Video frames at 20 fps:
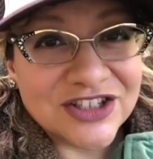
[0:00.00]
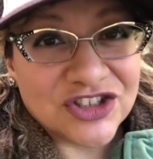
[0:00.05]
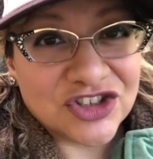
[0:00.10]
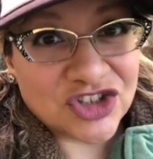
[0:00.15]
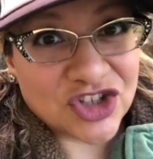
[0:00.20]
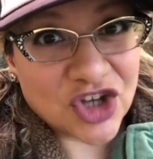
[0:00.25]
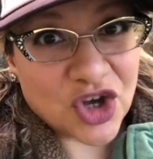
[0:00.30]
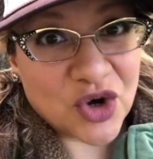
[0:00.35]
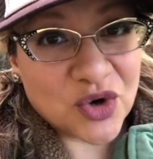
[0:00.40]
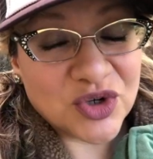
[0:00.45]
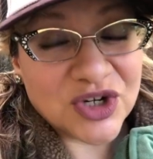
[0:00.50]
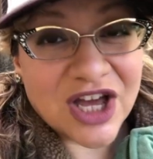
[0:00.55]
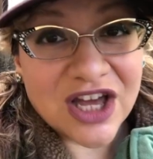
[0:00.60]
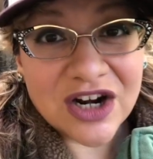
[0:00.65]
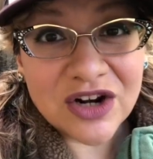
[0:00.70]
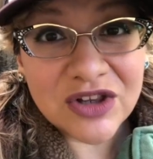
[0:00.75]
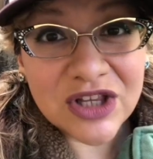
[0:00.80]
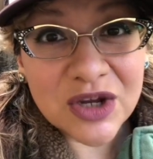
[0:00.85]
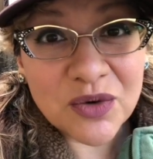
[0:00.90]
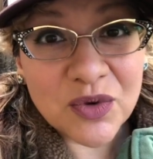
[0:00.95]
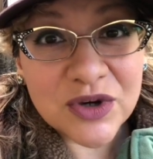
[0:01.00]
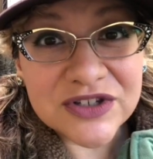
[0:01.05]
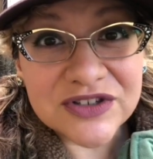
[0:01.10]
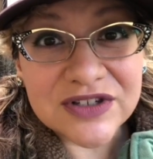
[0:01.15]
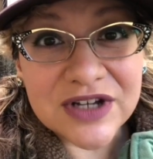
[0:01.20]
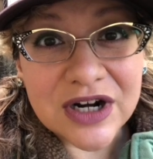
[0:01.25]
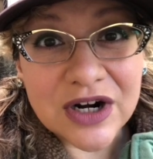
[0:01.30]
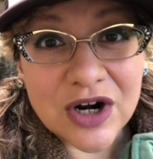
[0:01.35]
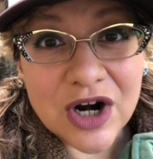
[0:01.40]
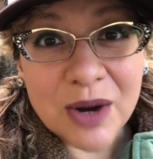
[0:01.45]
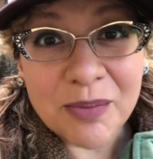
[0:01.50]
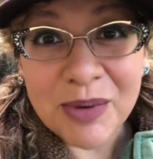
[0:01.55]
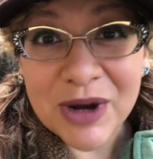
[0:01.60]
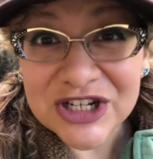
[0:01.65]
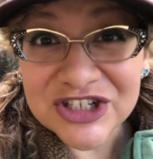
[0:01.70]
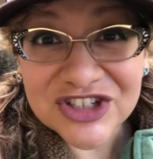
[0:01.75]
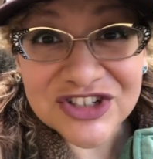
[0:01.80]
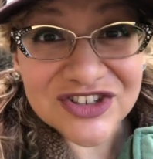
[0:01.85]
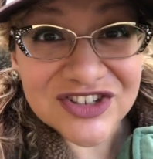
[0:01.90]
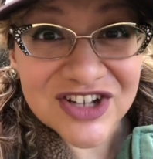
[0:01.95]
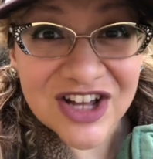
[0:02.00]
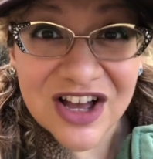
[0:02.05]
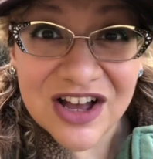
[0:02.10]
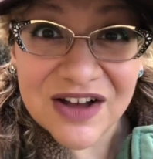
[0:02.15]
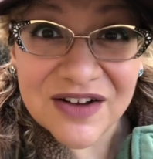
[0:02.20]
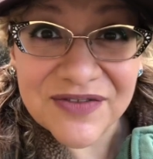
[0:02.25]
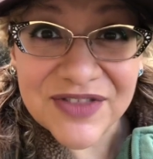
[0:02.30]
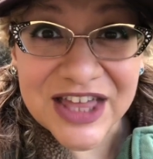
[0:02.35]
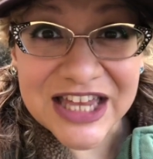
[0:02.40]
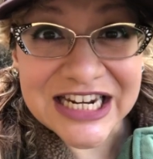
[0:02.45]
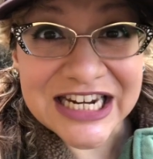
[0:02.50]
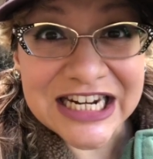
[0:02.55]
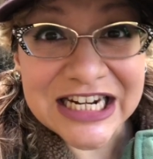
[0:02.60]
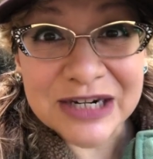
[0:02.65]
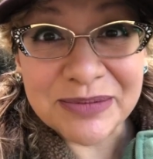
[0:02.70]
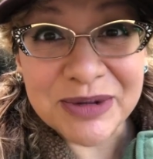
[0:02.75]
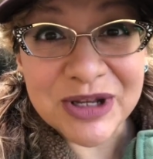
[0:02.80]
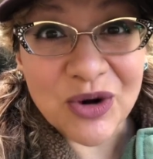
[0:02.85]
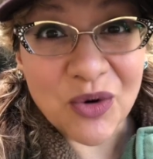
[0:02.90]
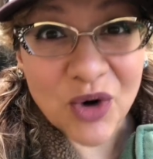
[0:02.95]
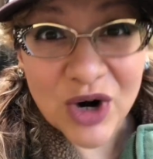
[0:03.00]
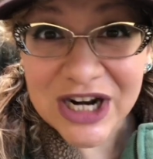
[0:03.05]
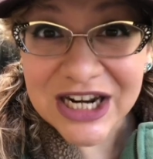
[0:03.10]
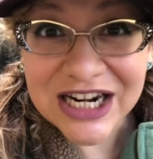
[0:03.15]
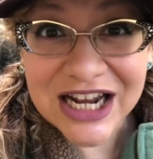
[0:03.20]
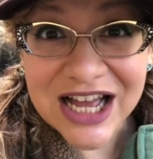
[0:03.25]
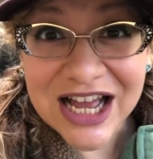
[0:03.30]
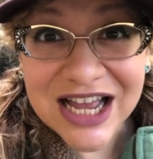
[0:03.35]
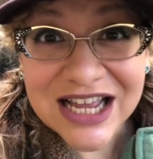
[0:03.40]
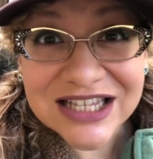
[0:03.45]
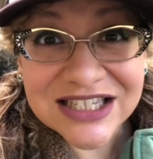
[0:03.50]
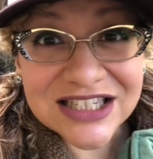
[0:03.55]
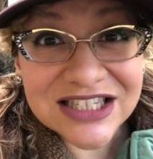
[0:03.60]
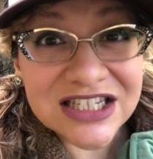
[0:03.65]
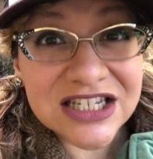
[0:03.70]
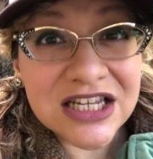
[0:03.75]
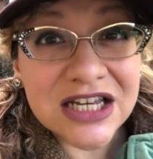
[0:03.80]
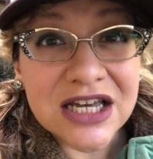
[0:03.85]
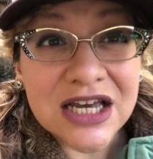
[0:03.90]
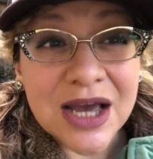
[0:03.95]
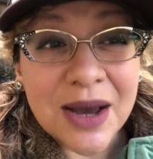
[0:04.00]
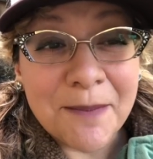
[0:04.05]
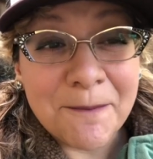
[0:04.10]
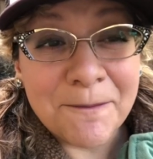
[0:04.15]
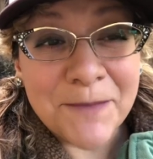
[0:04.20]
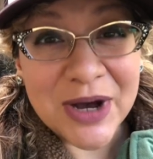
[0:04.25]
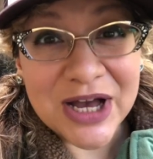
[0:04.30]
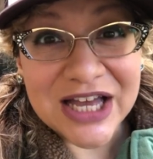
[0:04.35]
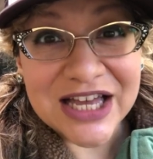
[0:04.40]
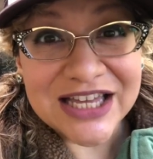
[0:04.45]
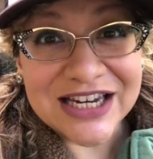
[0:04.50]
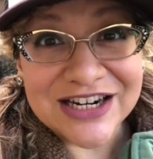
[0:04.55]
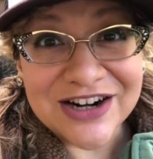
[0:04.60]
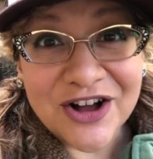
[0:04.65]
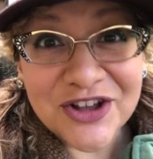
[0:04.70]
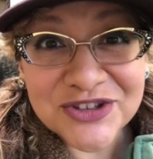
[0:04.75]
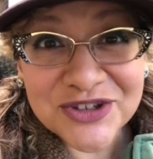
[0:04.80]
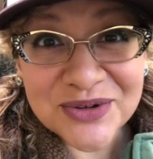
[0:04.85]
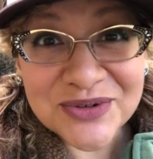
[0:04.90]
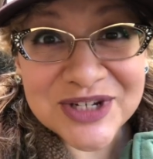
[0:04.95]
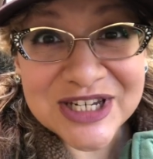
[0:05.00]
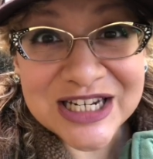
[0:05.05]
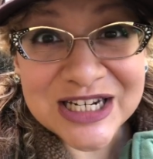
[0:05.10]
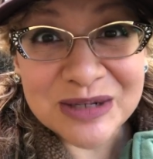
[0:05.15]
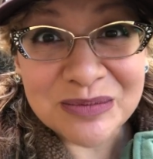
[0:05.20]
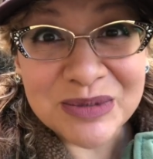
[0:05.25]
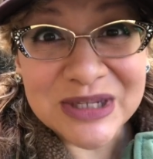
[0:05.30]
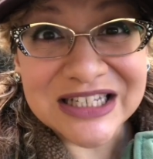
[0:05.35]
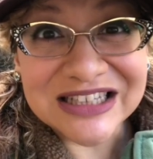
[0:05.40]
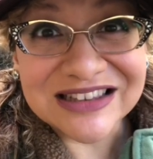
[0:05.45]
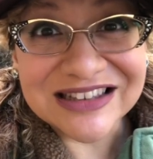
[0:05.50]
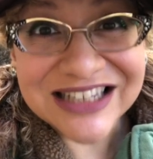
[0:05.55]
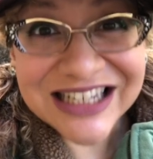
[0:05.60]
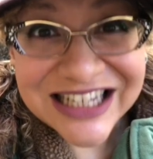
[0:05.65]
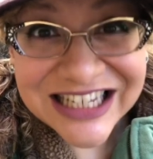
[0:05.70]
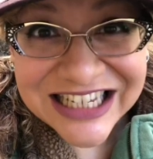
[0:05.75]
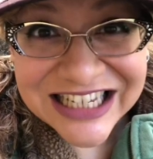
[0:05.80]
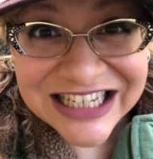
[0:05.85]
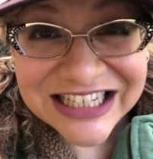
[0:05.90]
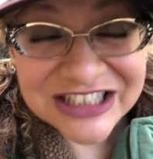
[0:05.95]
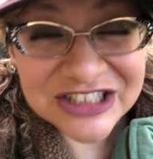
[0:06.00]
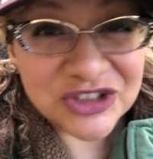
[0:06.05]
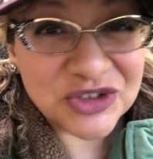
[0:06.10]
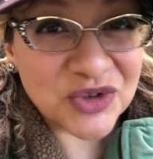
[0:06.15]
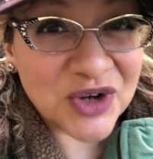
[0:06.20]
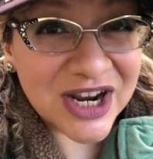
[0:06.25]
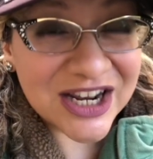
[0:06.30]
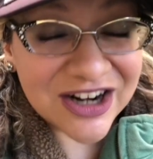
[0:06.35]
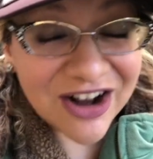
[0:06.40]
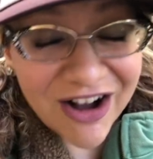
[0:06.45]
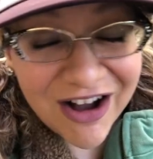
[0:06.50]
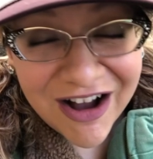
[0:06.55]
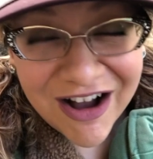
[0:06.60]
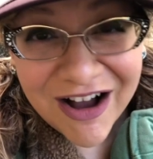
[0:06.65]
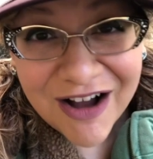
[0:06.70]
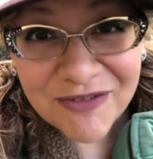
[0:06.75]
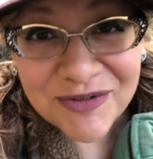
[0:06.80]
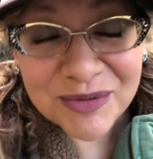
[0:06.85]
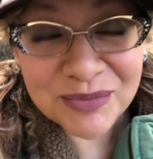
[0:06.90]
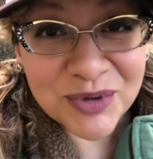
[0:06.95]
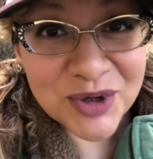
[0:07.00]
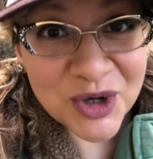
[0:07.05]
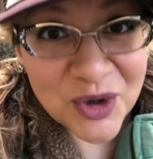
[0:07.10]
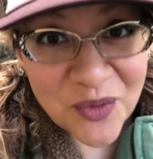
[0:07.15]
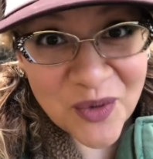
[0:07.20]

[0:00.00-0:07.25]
So not only was there a bunch of stuff that needed to be organized, but it also needed to be cleaned and dried off and put